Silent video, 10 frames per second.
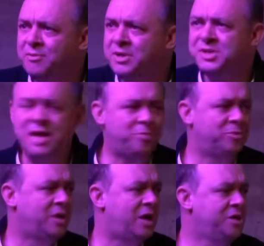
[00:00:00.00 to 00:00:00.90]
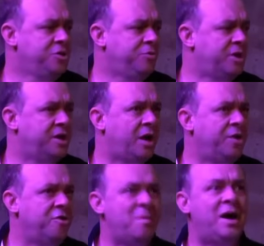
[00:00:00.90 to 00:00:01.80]
For example, uh, you can
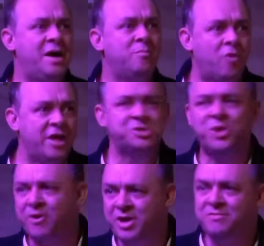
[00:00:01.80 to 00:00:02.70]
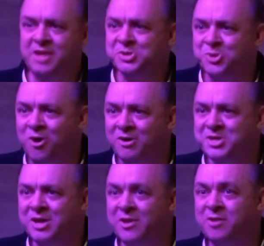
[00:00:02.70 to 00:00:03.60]
undermine morning star and evening star,
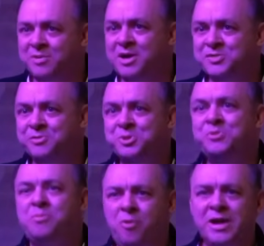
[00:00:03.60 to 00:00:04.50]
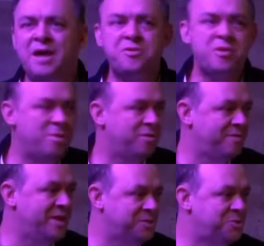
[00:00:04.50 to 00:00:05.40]
as analytic philosophers do, and point out that they're
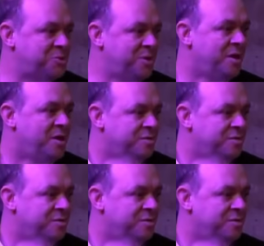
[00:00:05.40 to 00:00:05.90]
both Venus.